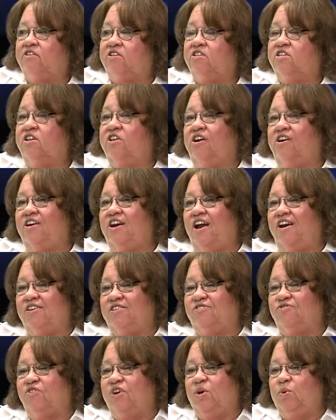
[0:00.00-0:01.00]
And they're not
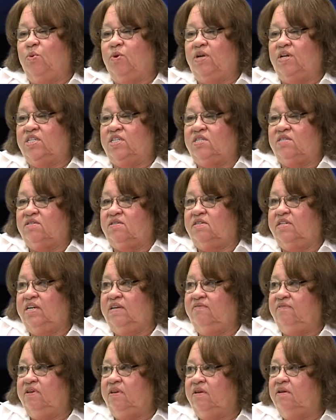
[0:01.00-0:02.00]
as frequent as
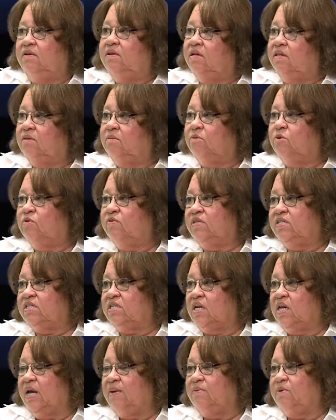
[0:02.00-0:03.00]
TV and the movies
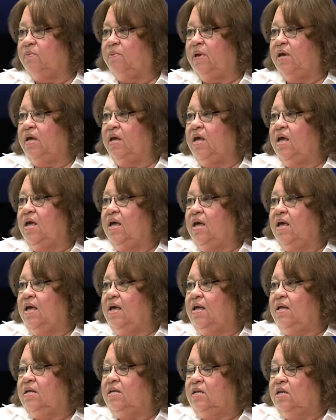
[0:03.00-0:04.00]
claim to be,
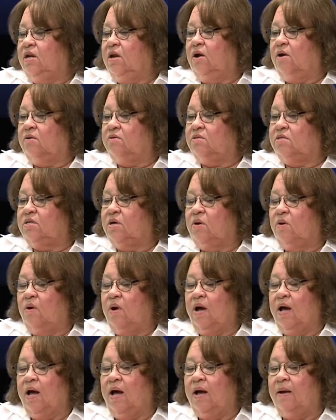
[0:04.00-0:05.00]
you know. So,